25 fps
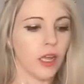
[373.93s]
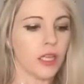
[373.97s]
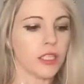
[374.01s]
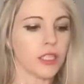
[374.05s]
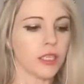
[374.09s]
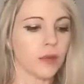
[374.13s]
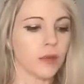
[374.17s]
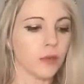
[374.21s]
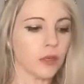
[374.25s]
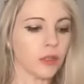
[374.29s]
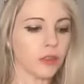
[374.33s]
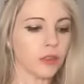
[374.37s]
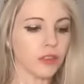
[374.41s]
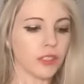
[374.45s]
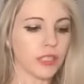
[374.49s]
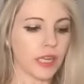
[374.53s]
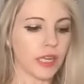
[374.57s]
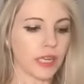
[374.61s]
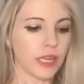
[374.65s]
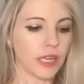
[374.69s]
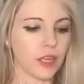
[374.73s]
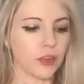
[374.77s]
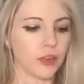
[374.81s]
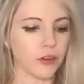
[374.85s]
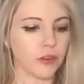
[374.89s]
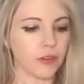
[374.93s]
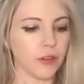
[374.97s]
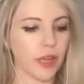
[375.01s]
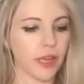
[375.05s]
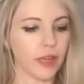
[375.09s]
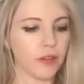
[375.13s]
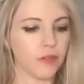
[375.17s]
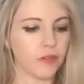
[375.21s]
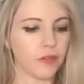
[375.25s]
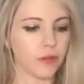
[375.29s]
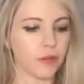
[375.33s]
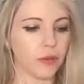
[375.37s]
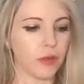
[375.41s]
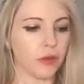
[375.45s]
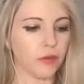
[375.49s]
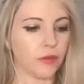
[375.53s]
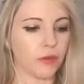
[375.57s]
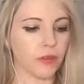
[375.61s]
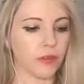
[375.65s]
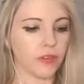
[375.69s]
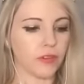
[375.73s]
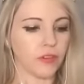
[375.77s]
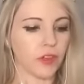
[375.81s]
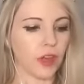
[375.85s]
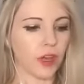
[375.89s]
Someone who's taking your light from you,
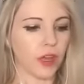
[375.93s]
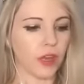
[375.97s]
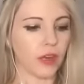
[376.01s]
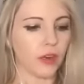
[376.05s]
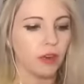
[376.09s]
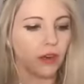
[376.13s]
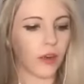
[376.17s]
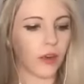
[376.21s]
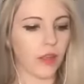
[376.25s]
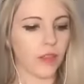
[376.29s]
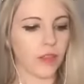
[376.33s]
the Sun